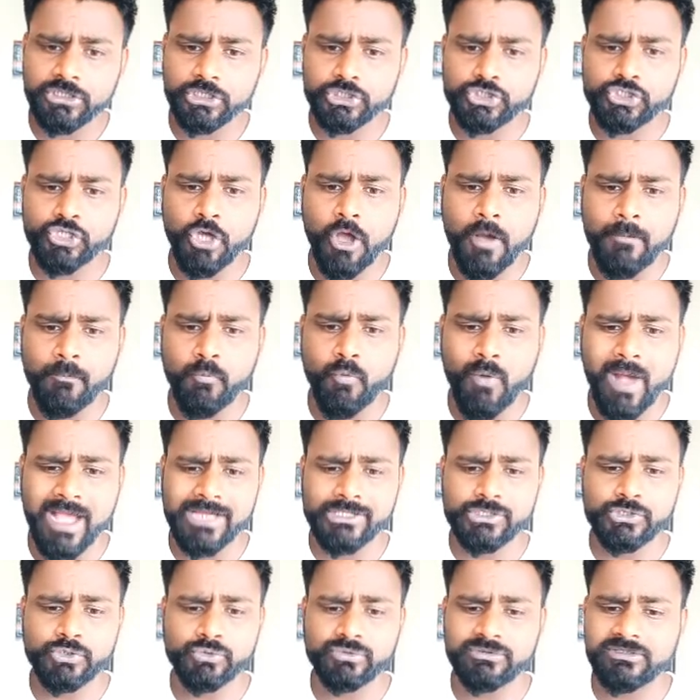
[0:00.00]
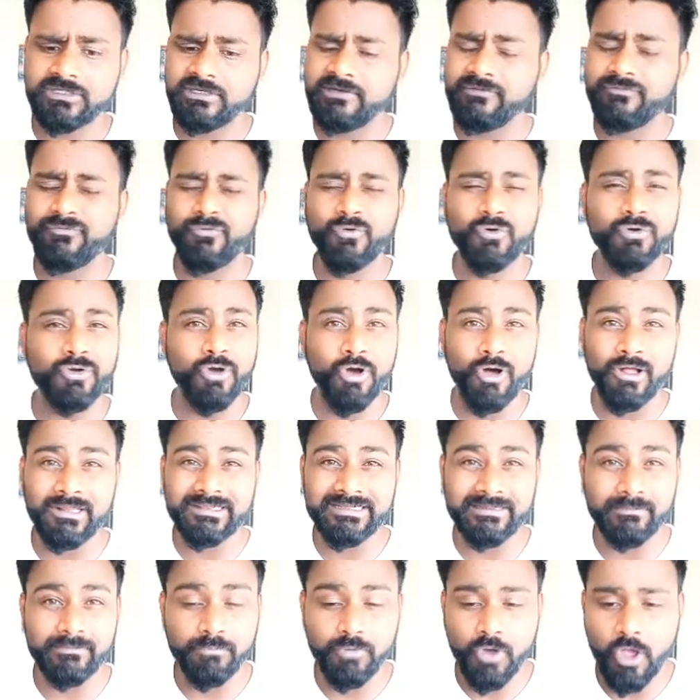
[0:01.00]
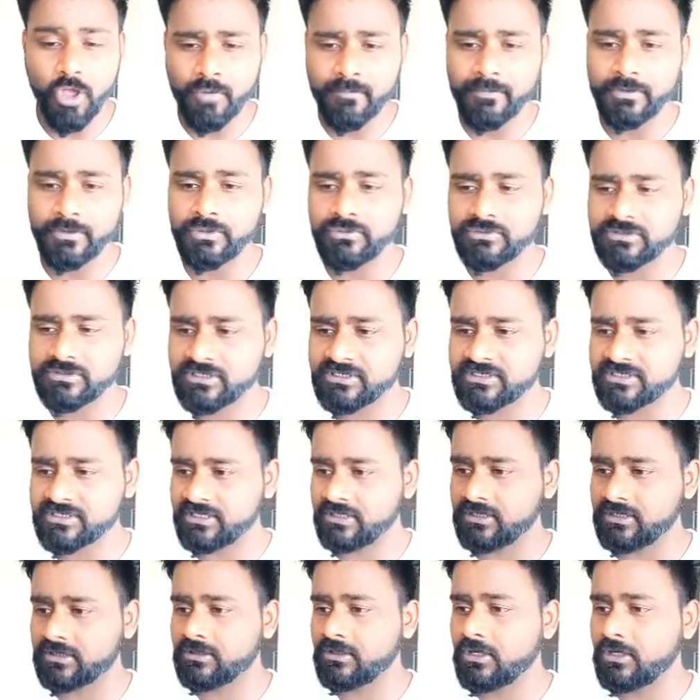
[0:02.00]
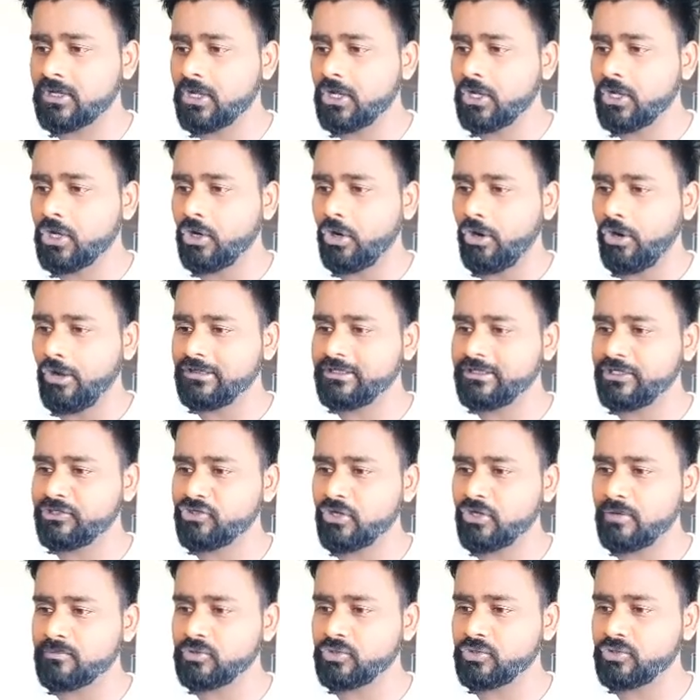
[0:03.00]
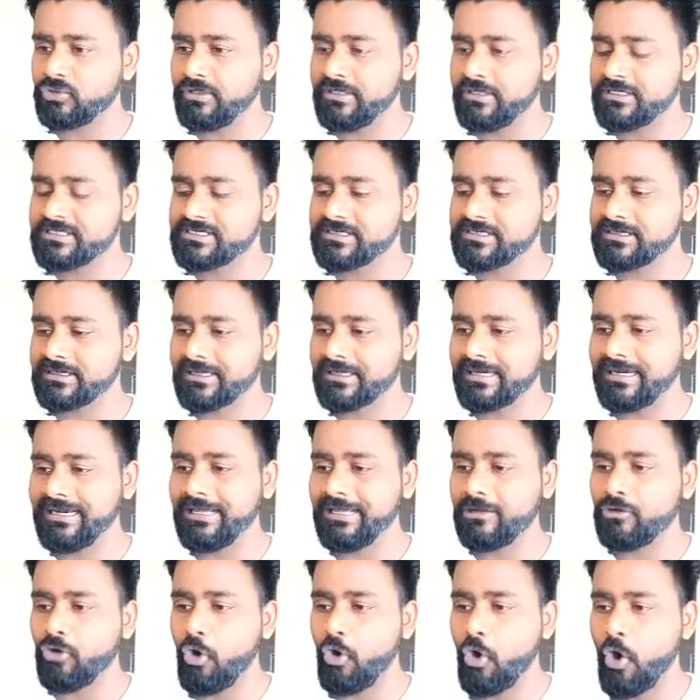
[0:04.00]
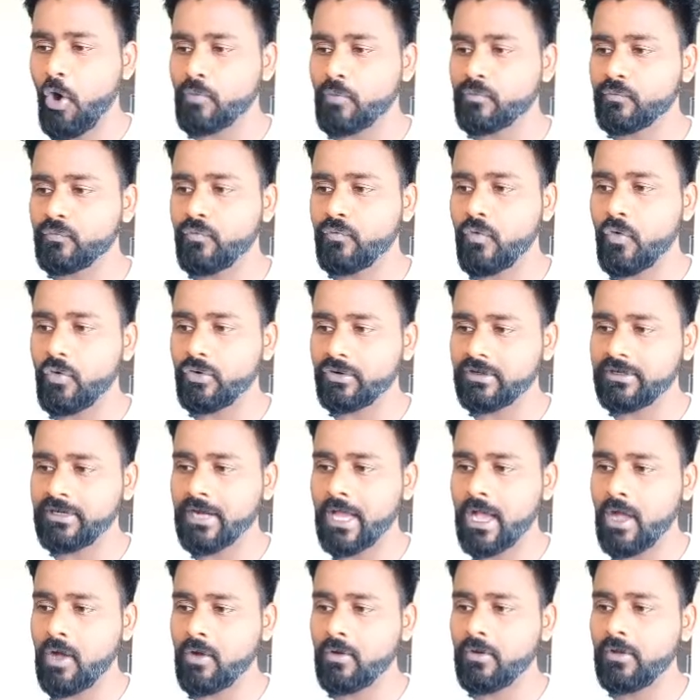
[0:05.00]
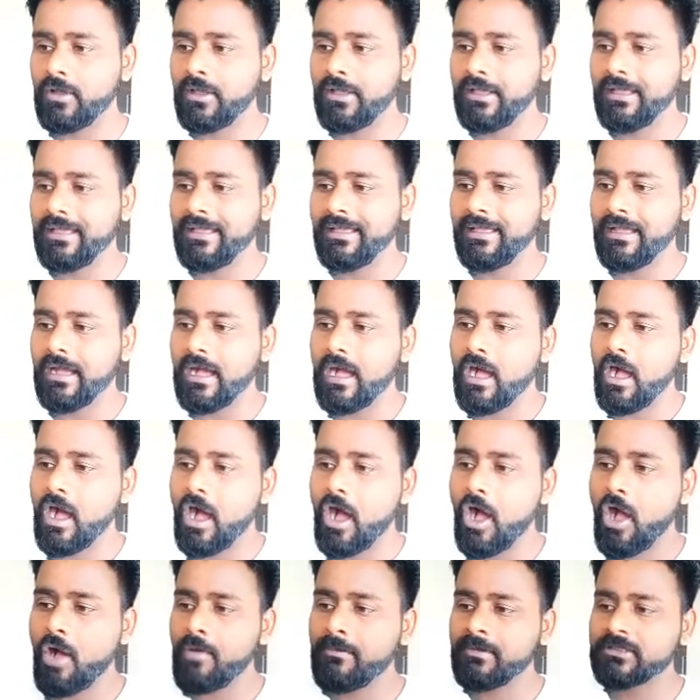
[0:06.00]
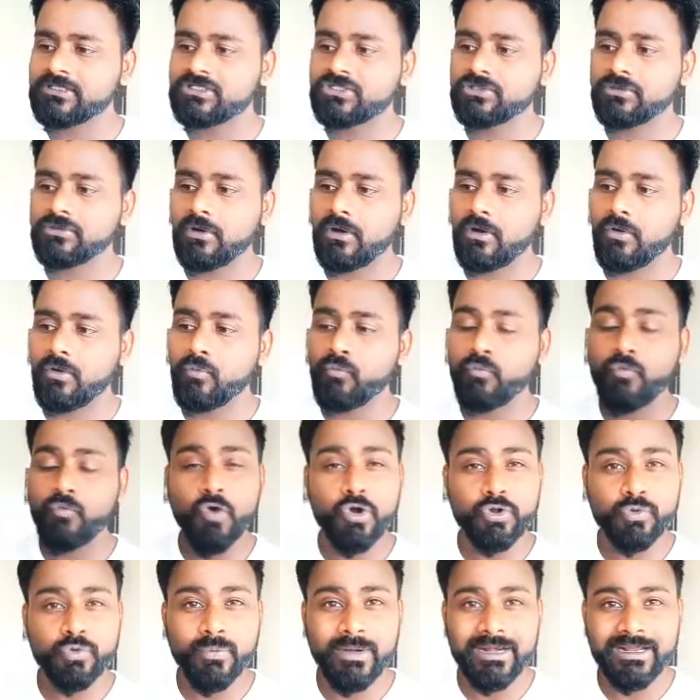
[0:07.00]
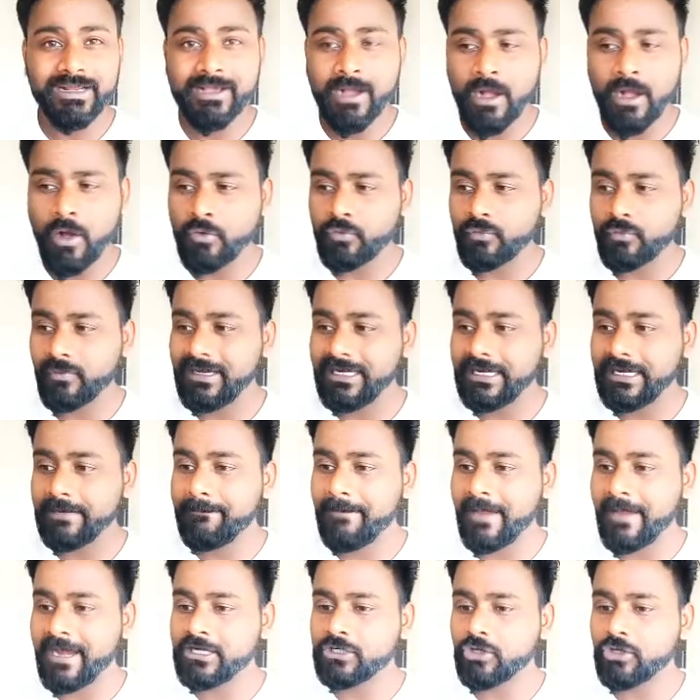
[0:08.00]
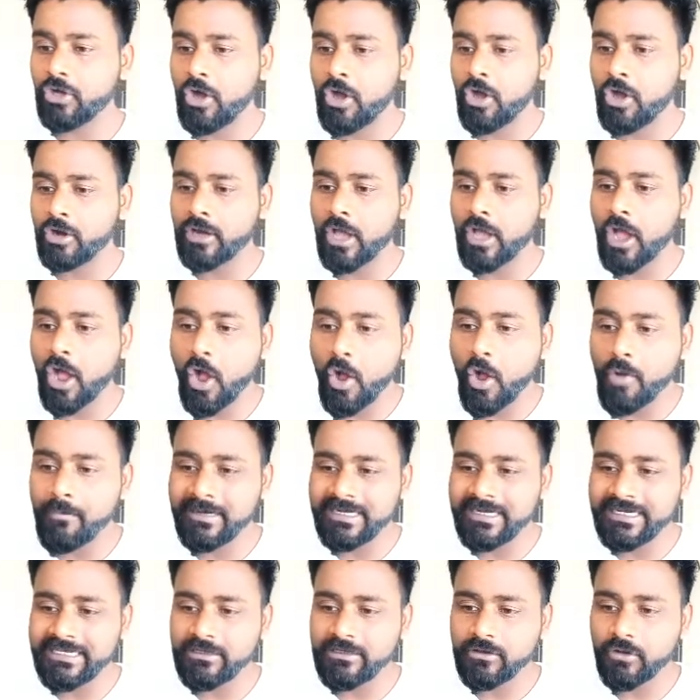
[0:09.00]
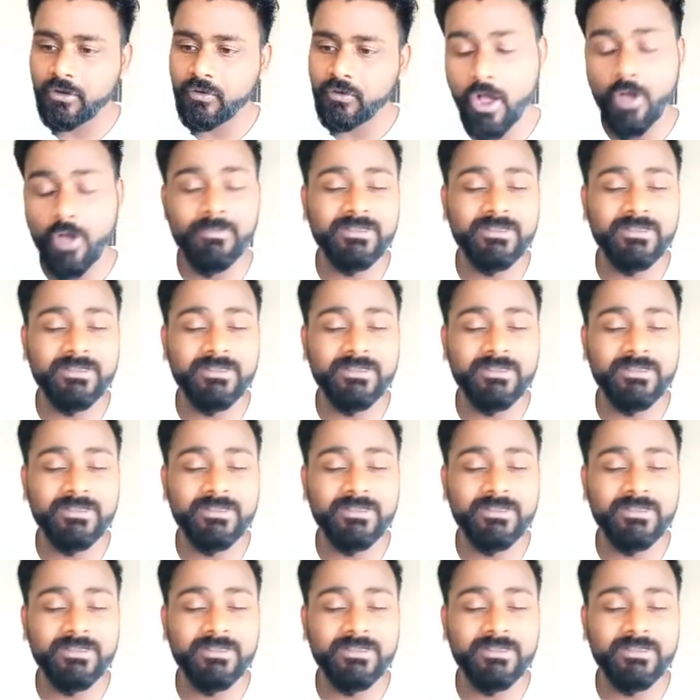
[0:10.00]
top 1, 2, 3, 4, all the block producers here. All that you have to do is click on vote. Now how much vote will count will depend on how